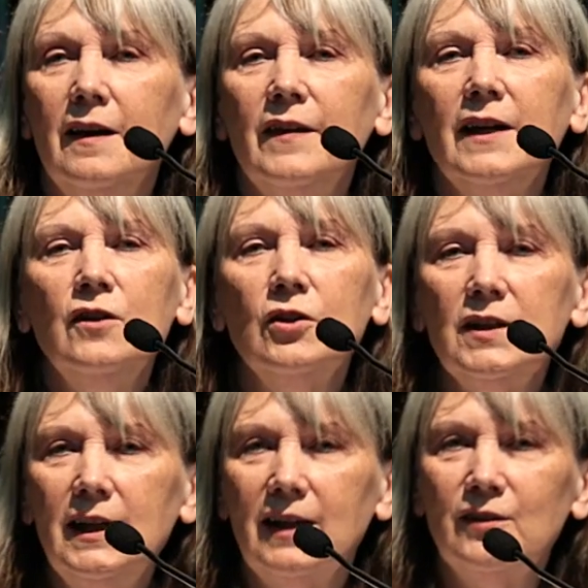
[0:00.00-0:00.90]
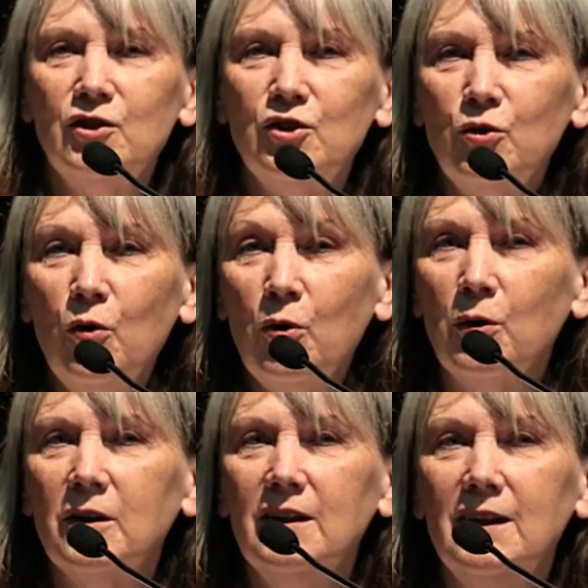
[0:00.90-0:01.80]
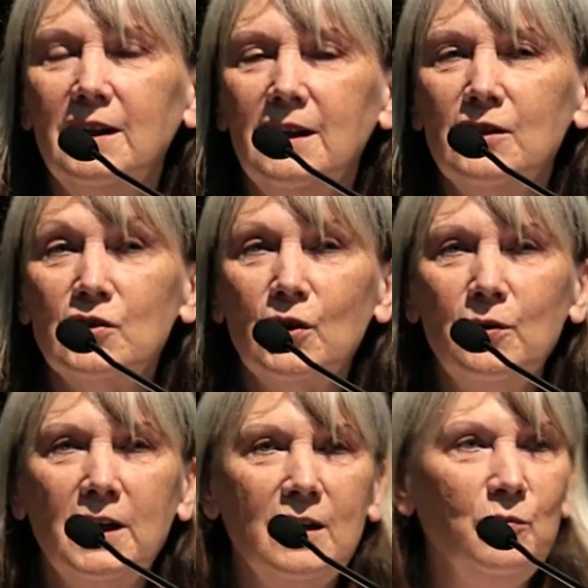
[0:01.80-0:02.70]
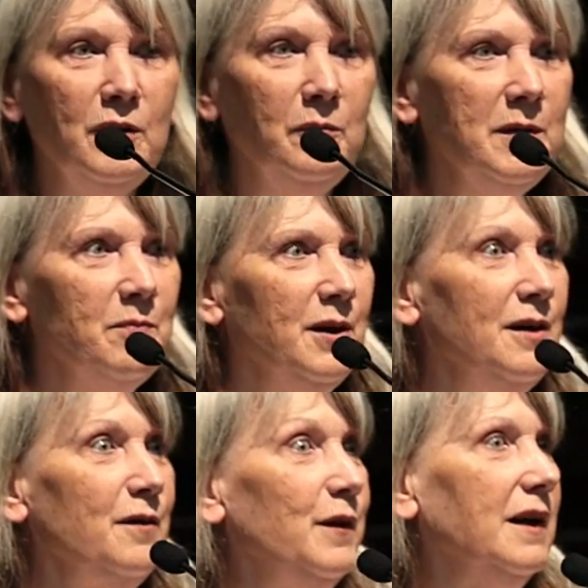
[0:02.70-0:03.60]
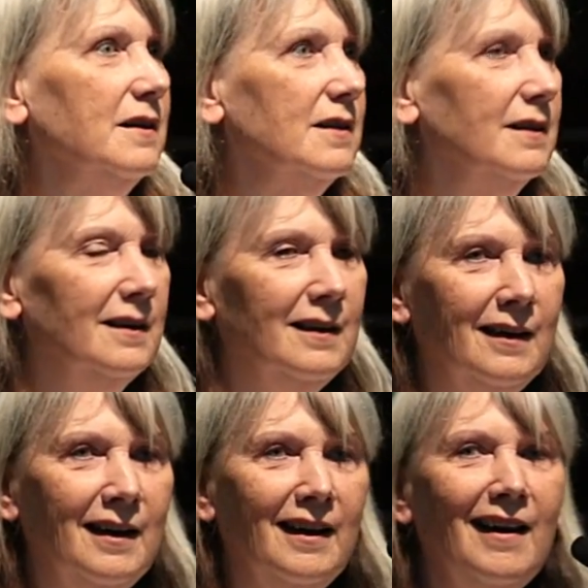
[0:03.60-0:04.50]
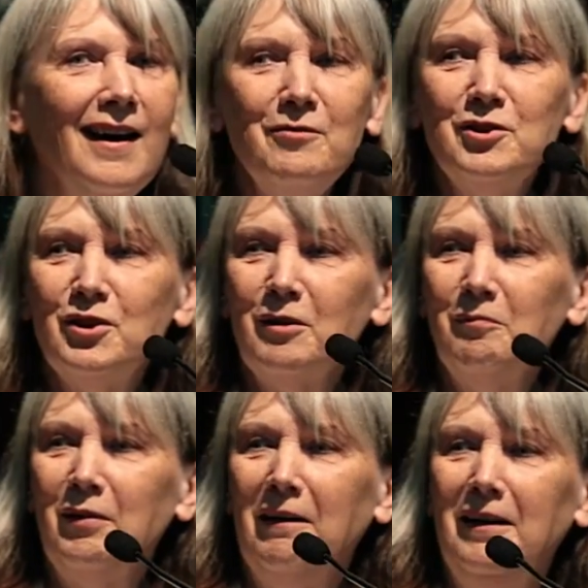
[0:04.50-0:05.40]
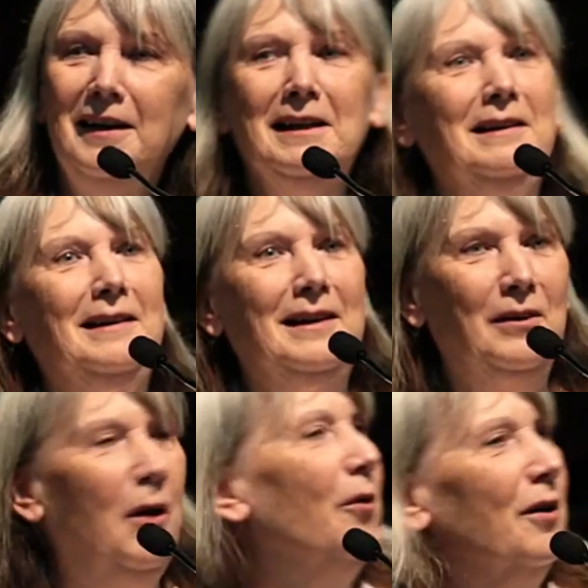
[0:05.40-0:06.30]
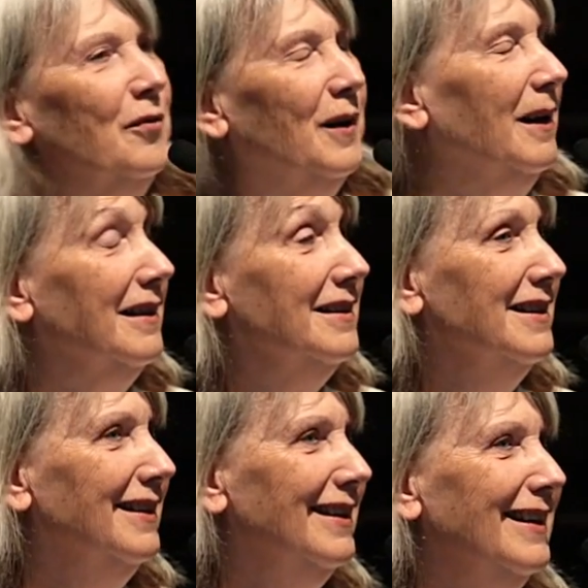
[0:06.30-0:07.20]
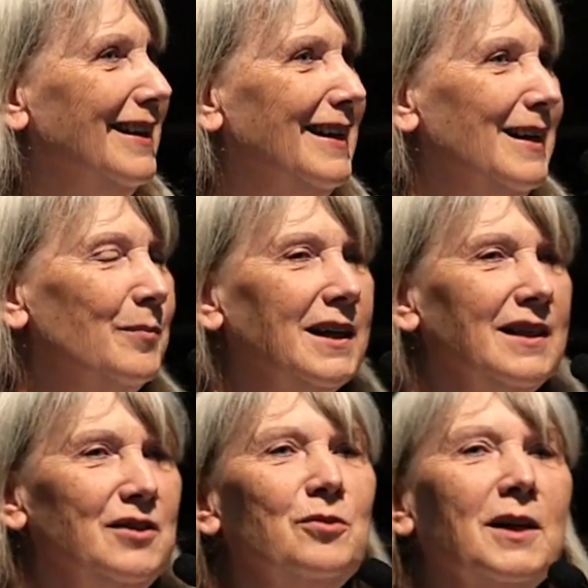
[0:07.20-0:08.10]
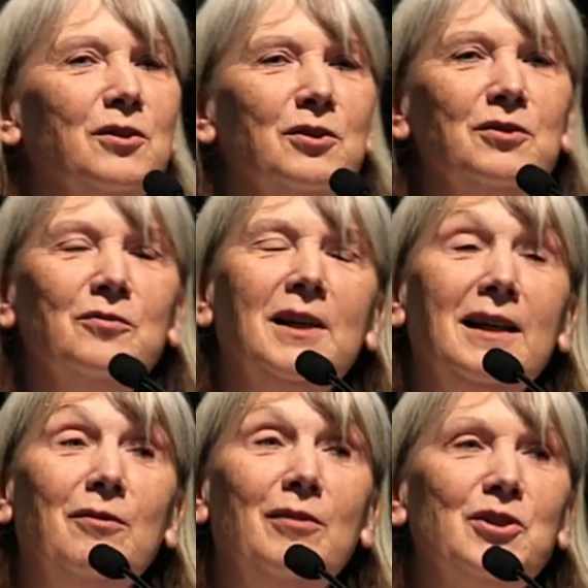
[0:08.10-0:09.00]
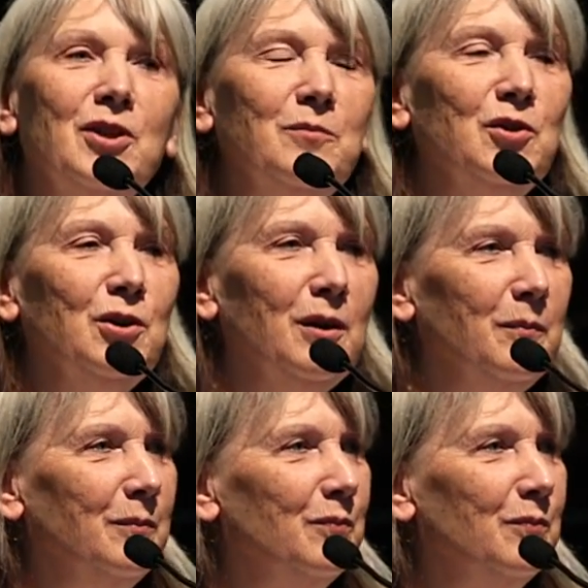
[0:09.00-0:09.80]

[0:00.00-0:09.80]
they're not allowed to talk, so that it will be perfect. I was completely horrified, but I knew I couldn't really rush up to her